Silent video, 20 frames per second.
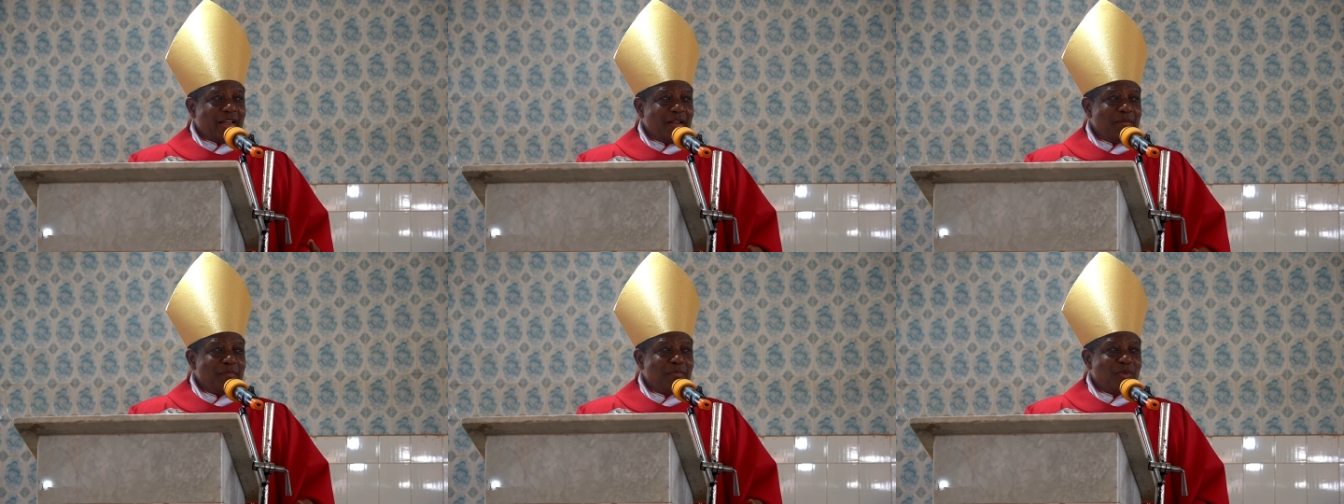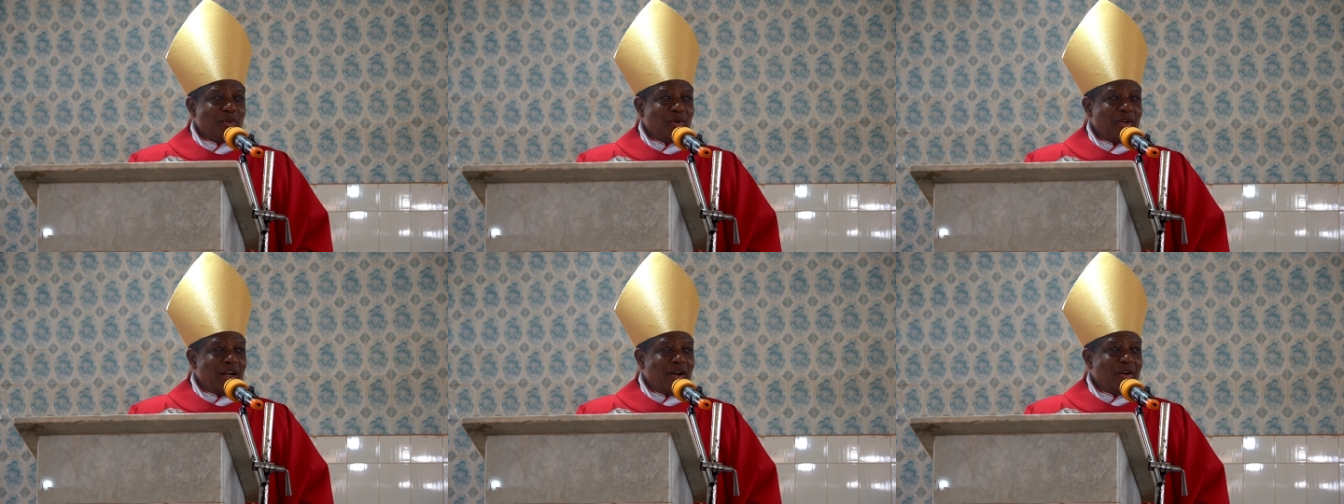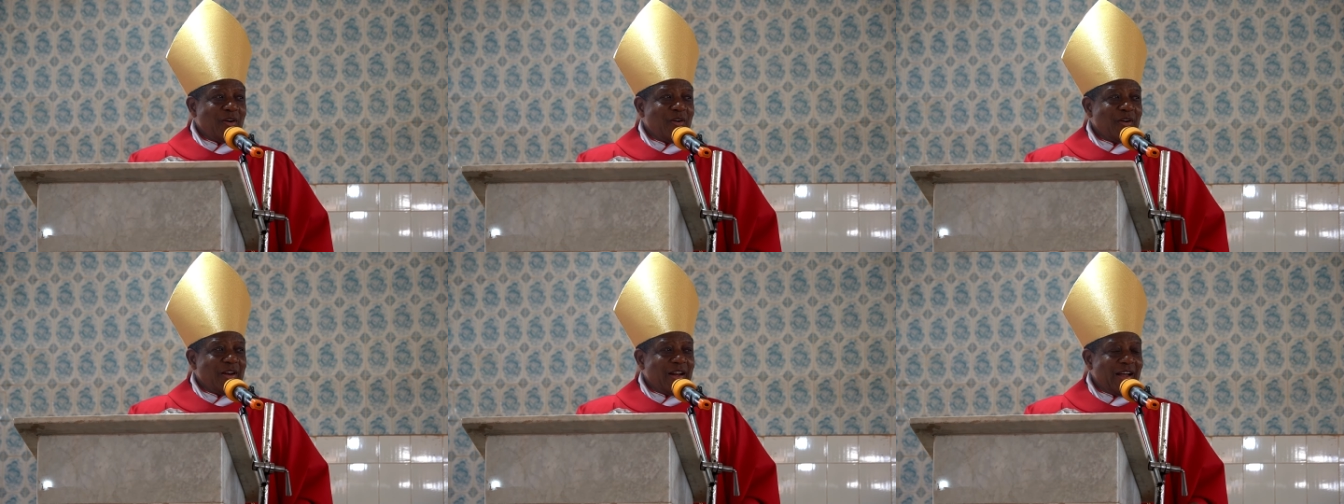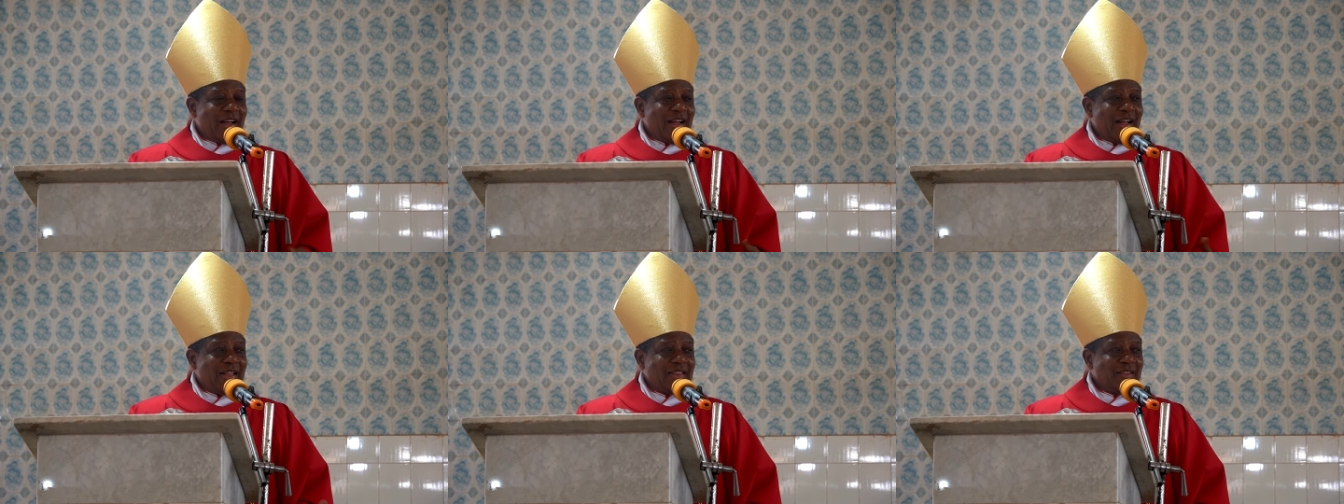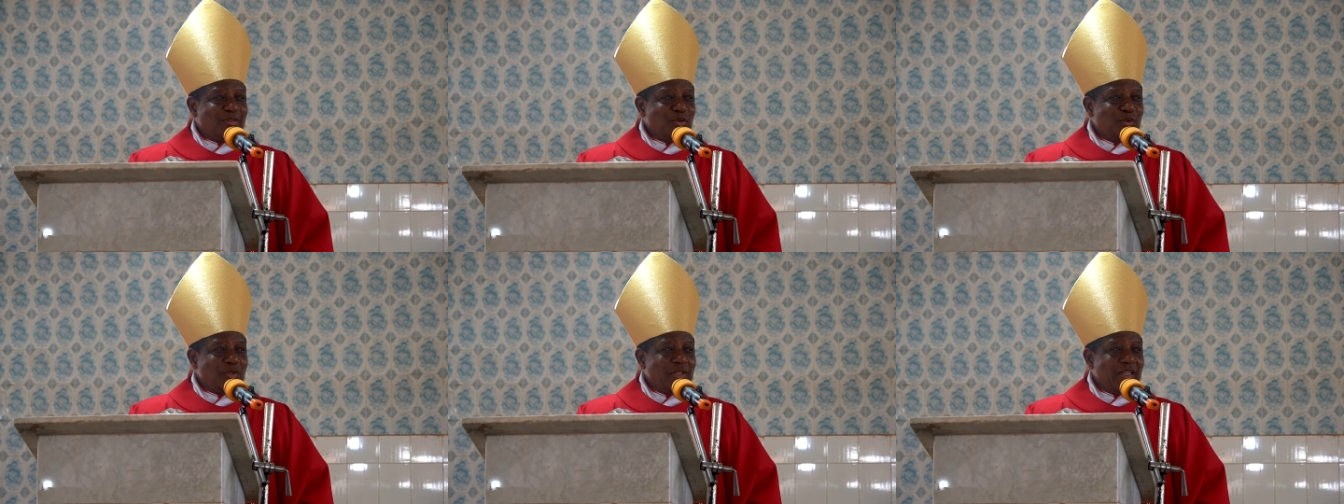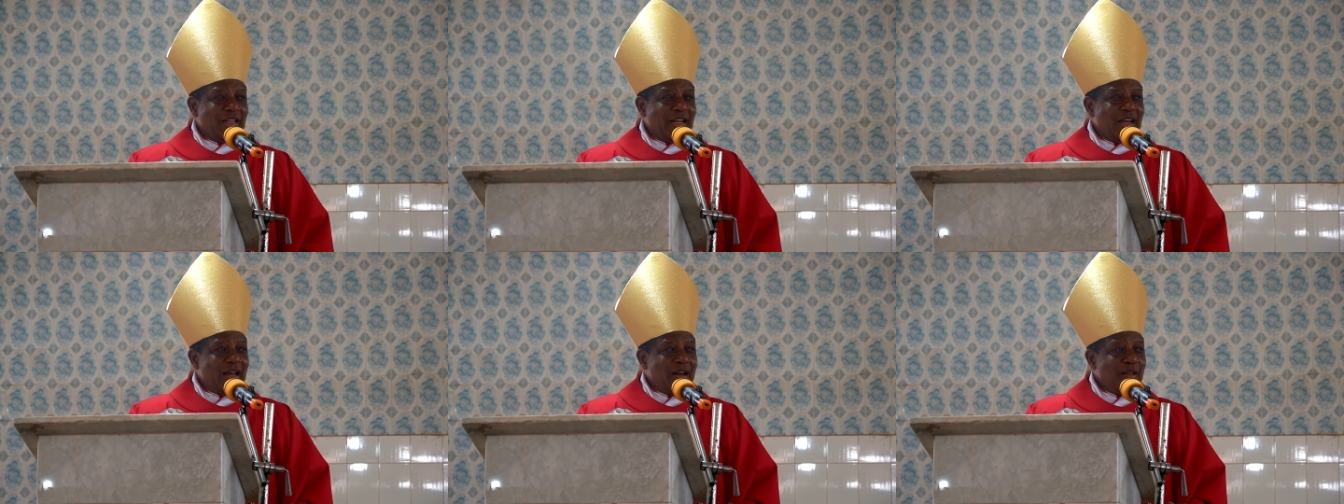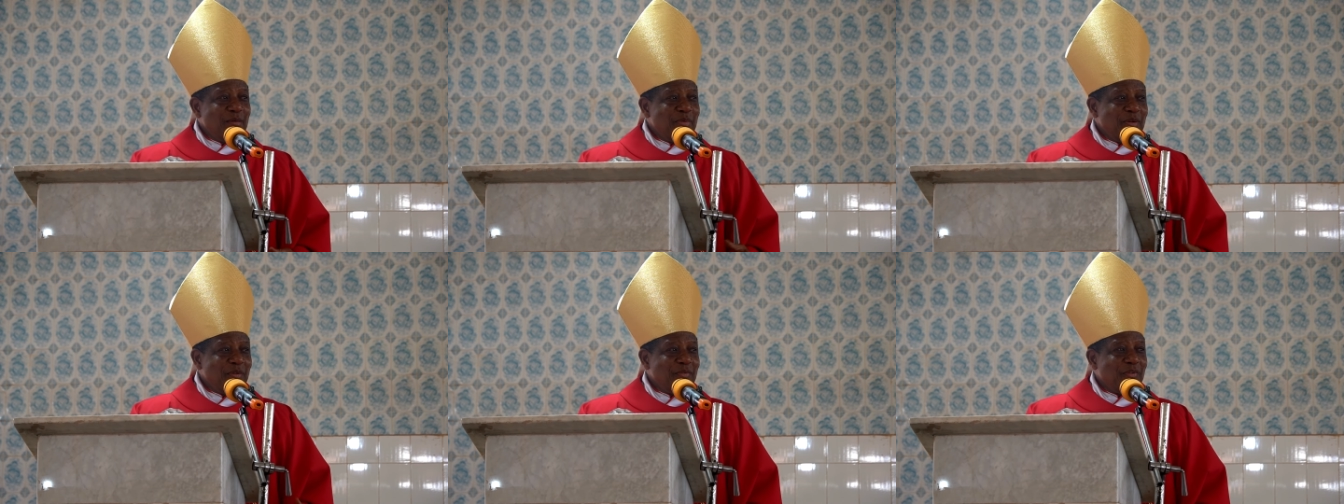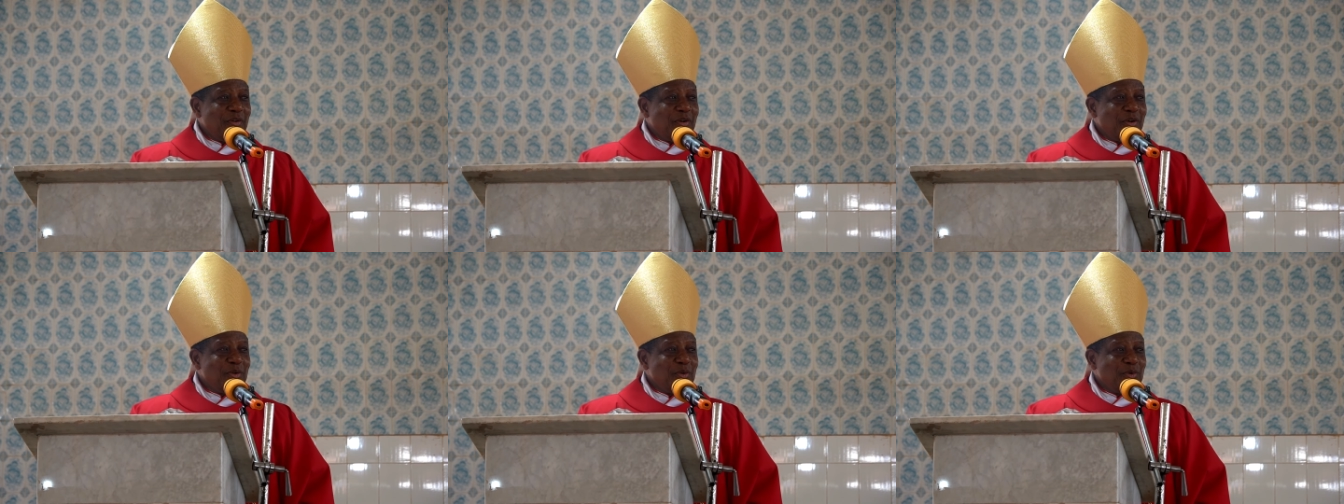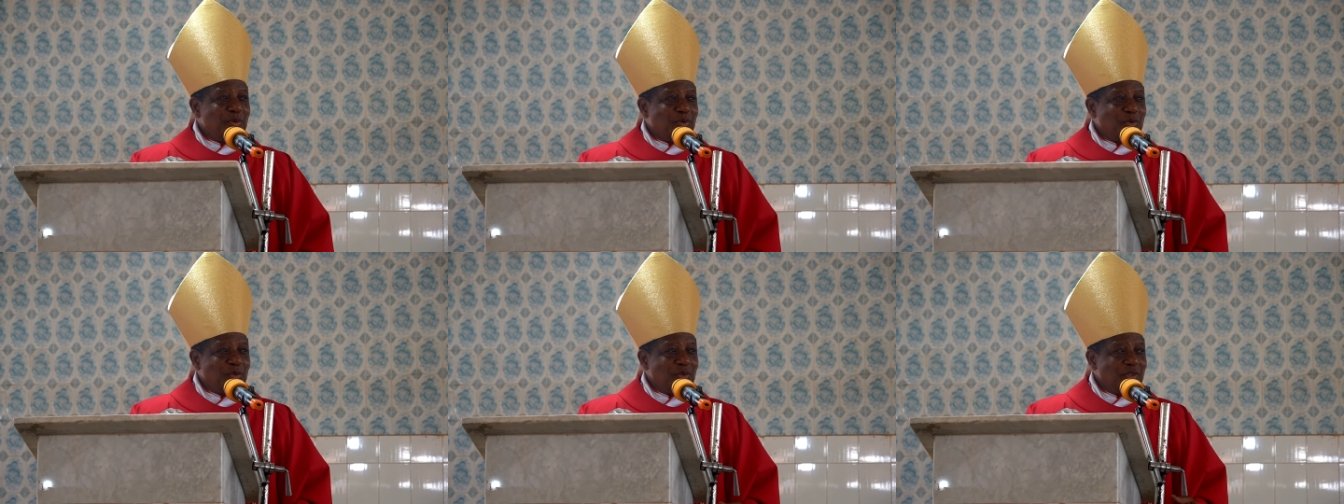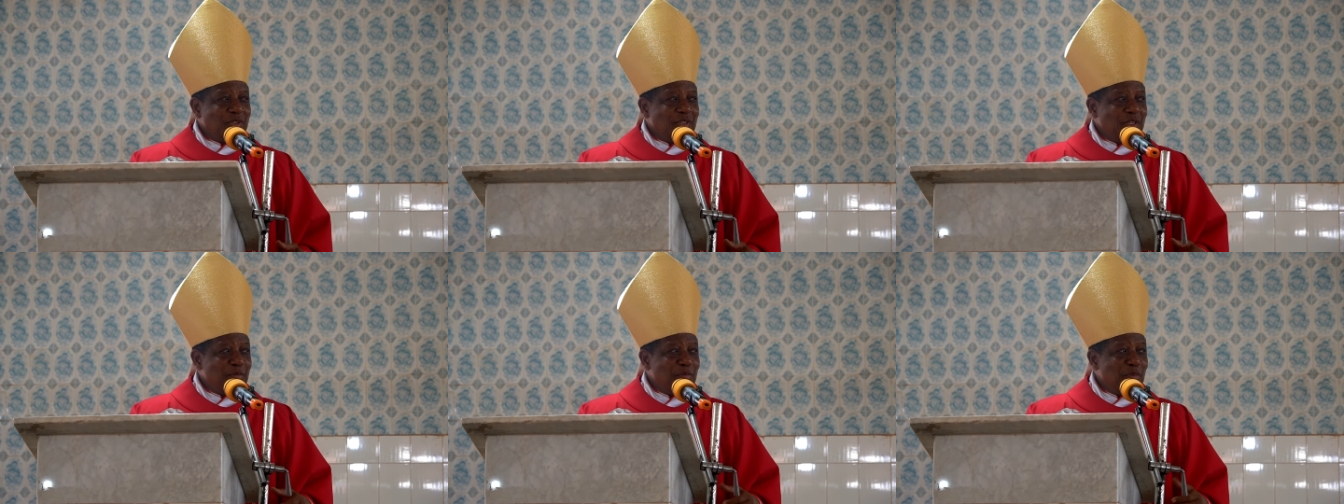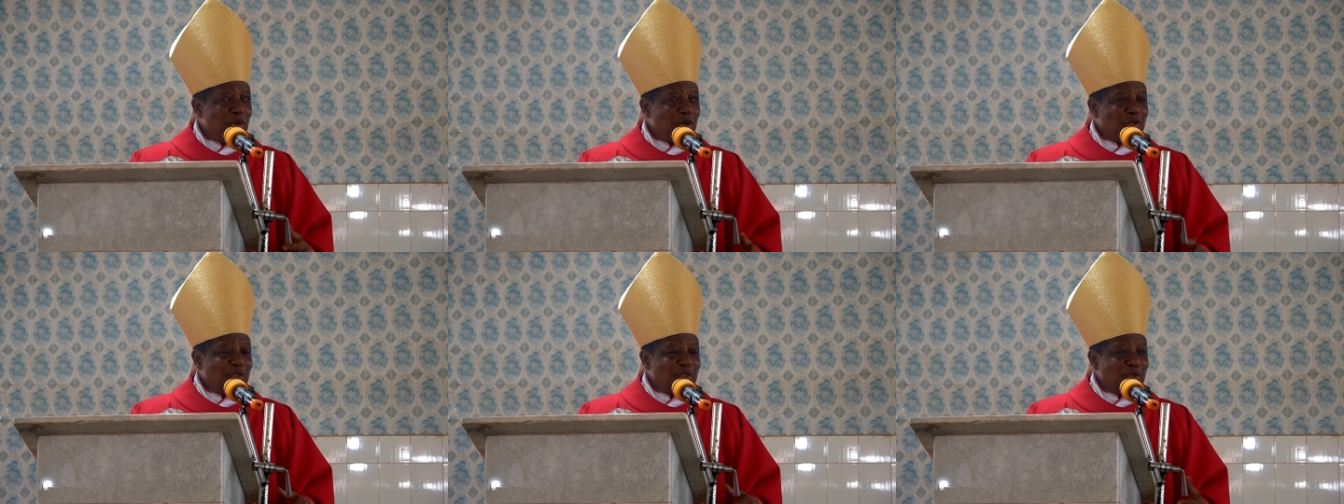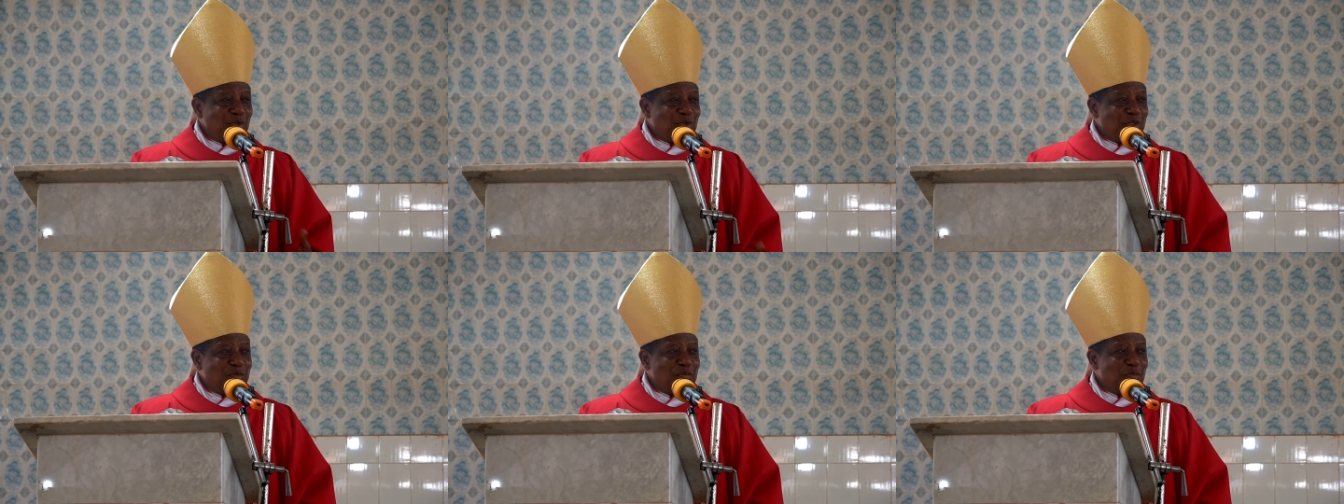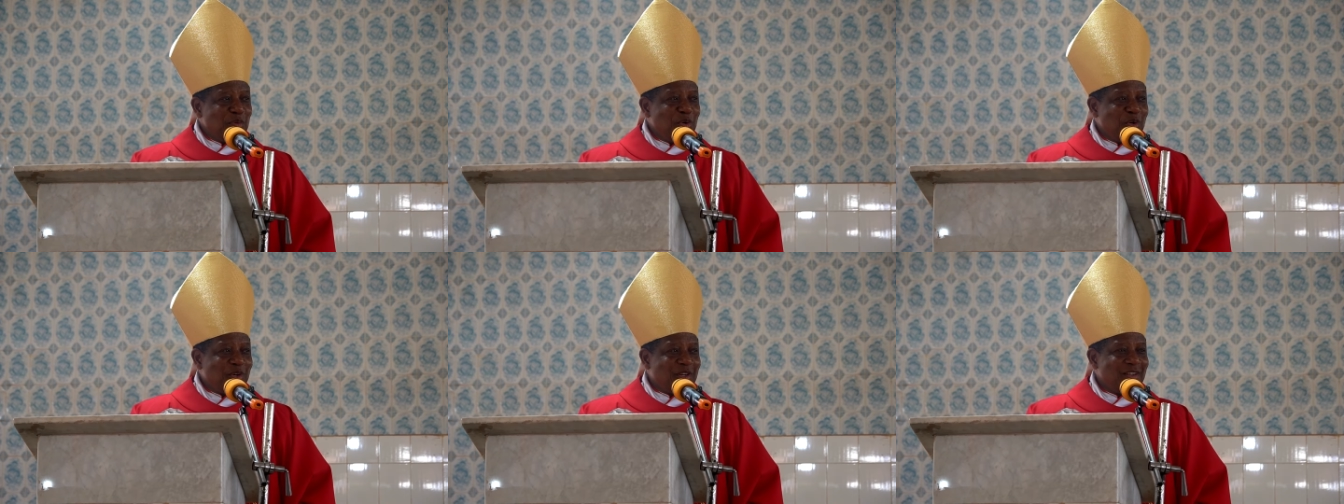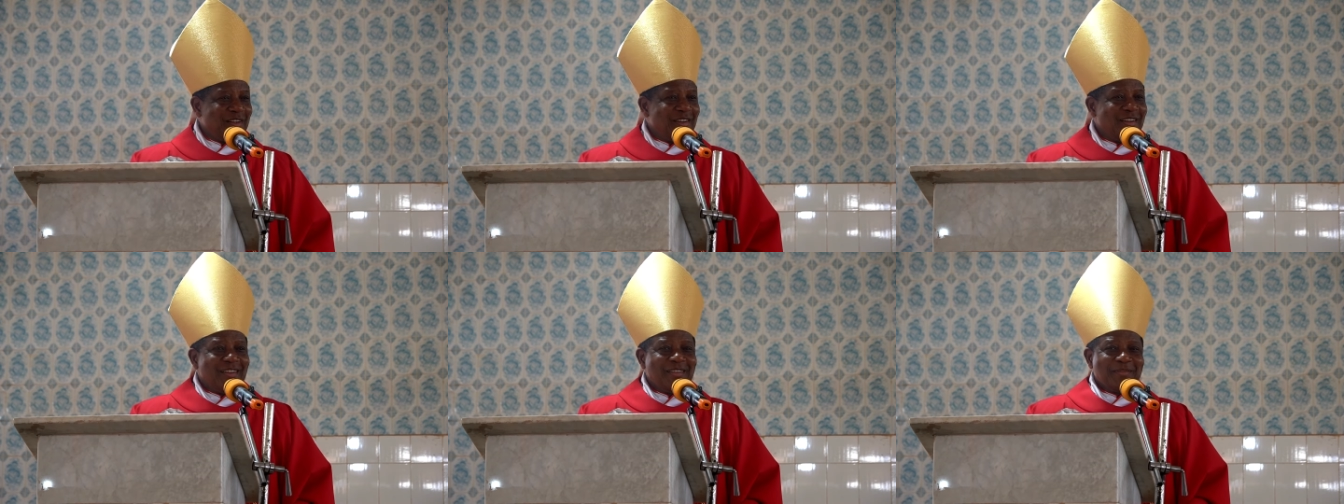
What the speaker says: came to your corner and took the gari before you to the mud to smoke,